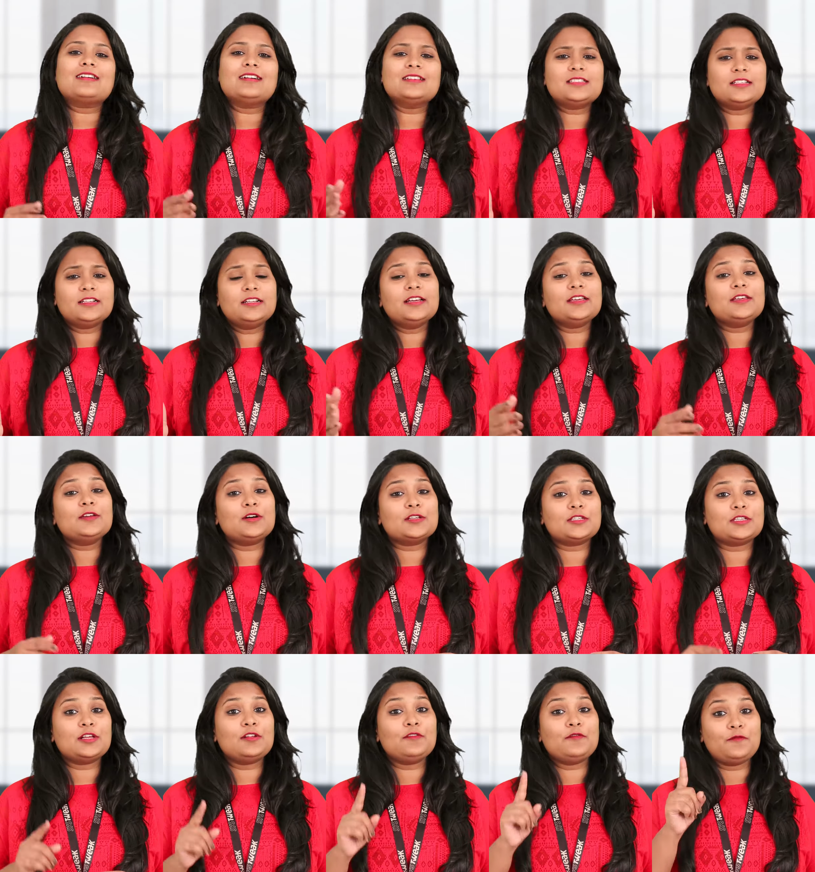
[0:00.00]
Consider
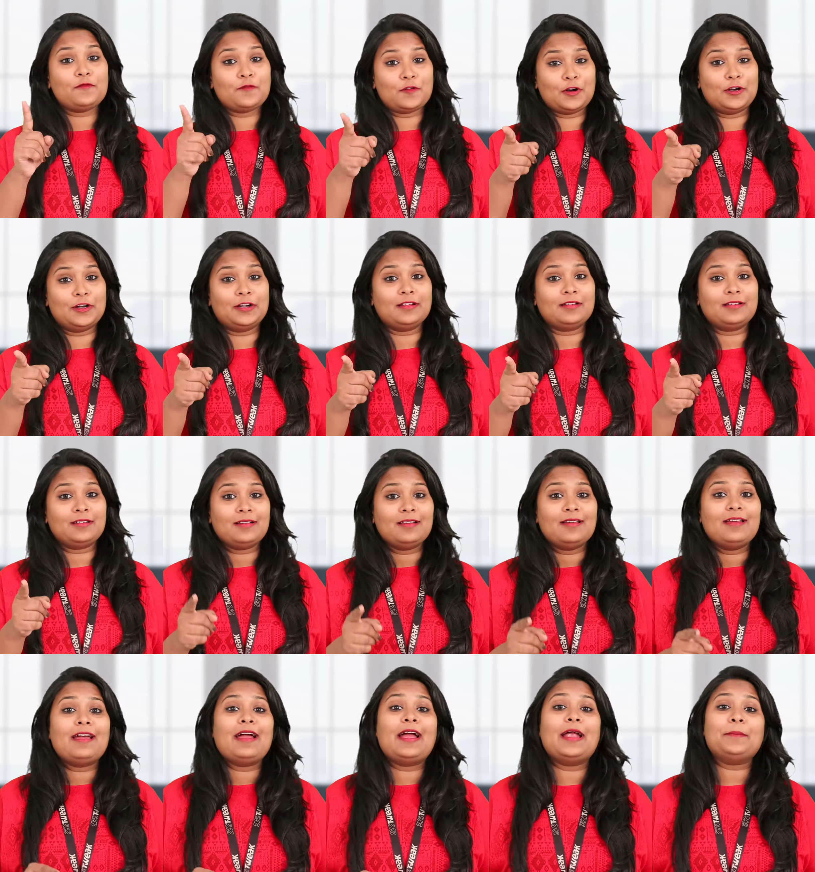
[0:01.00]
yourself warned
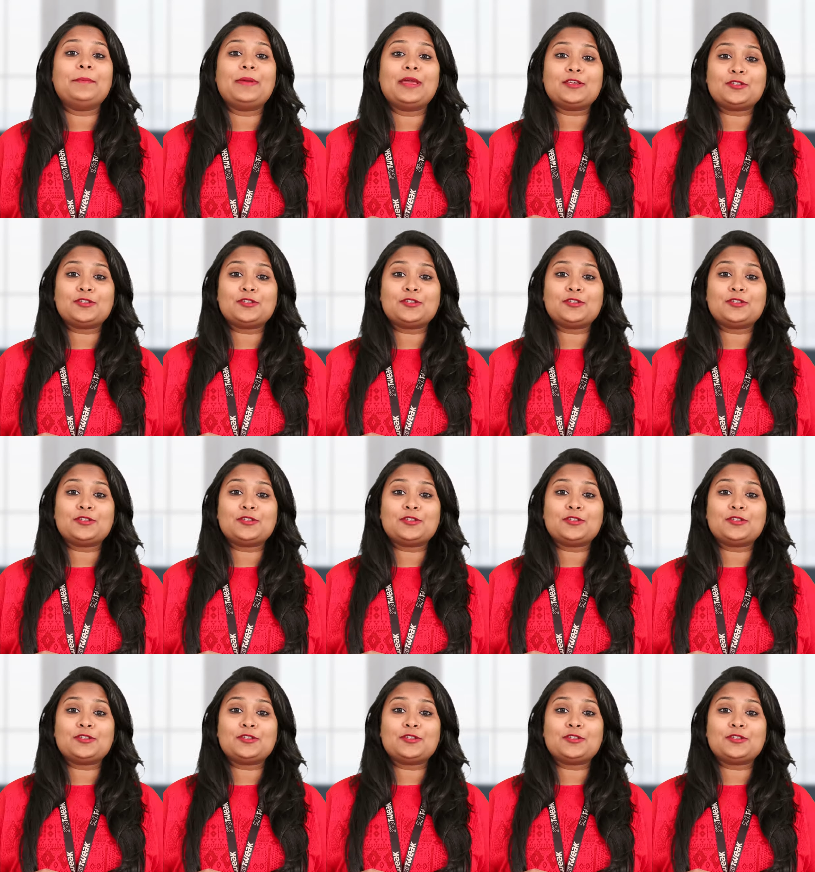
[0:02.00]
and